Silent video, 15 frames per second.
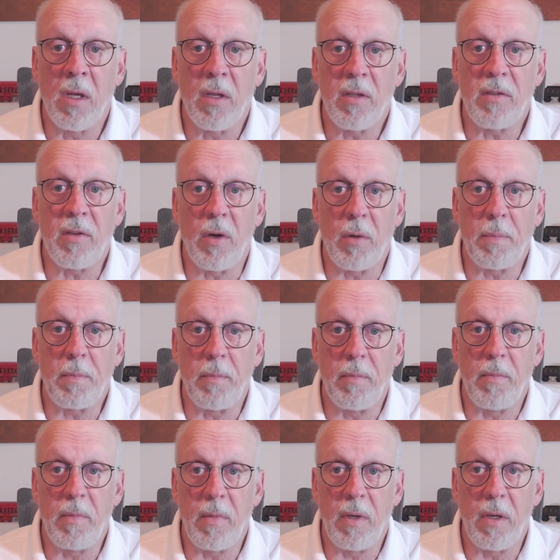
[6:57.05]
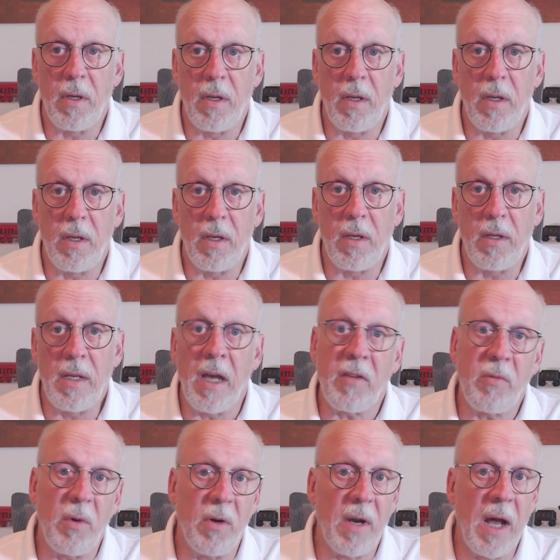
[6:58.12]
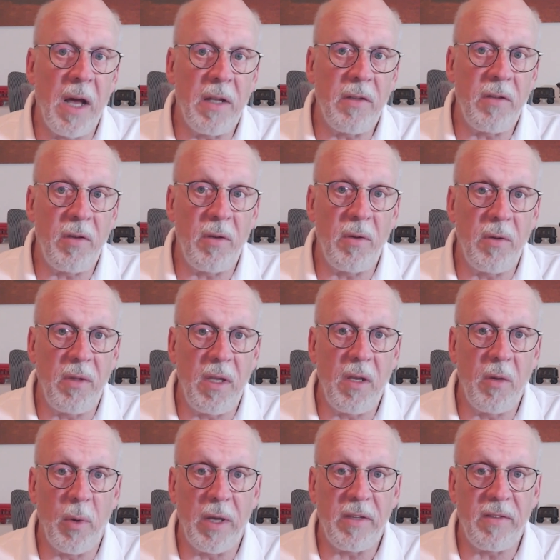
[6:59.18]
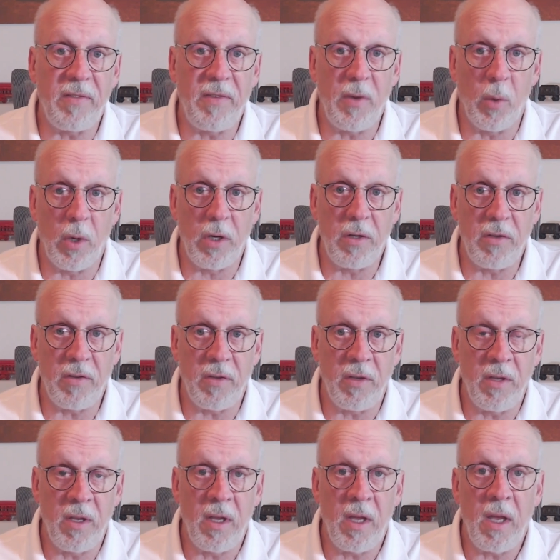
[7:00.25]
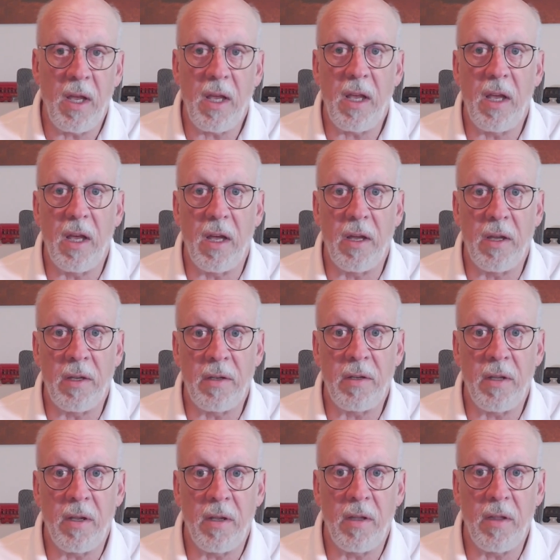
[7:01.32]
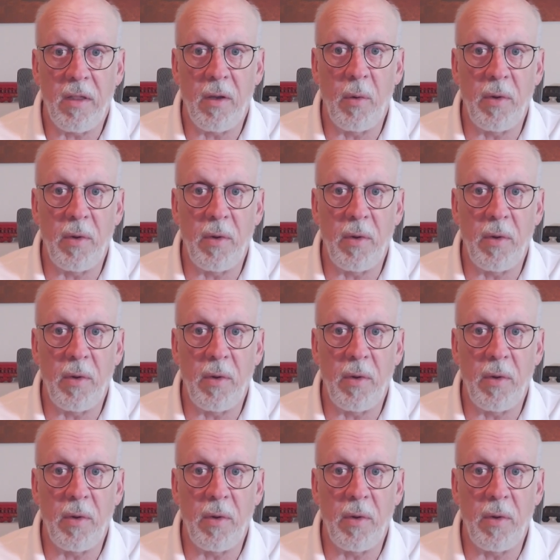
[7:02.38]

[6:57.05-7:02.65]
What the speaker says: So next we're on to the West Fjords, and there was